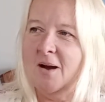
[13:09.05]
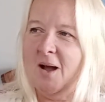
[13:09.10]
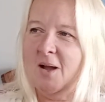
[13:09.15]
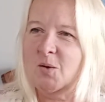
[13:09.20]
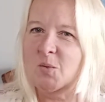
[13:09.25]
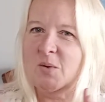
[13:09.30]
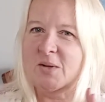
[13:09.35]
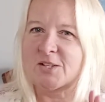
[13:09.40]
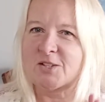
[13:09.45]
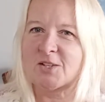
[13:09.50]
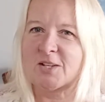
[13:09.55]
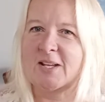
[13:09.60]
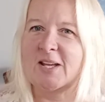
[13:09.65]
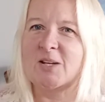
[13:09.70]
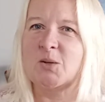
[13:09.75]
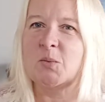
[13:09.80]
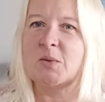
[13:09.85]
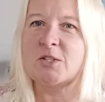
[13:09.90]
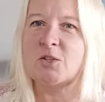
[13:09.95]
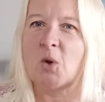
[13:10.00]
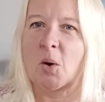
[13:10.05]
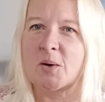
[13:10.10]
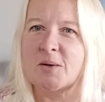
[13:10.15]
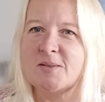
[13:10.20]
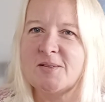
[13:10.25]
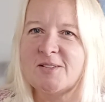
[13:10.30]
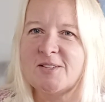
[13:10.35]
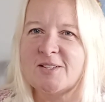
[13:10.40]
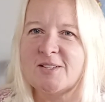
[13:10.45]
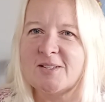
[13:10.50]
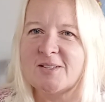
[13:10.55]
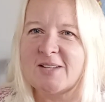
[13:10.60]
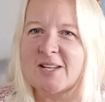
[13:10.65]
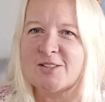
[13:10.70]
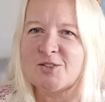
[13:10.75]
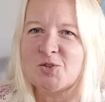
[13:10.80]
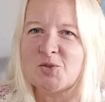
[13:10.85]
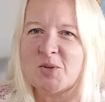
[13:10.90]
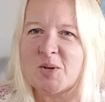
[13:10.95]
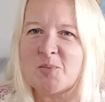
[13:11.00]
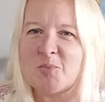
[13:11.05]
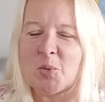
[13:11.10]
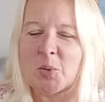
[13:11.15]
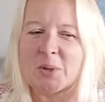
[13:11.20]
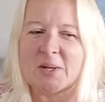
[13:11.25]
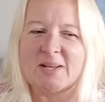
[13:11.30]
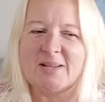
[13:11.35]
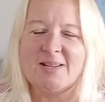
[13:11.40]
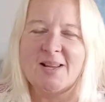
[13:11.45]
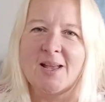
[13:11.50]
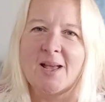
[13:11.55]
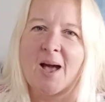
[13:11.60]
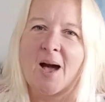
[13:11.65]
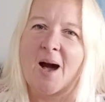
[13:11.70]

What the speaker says: Kingwood Gardens yesterday morning.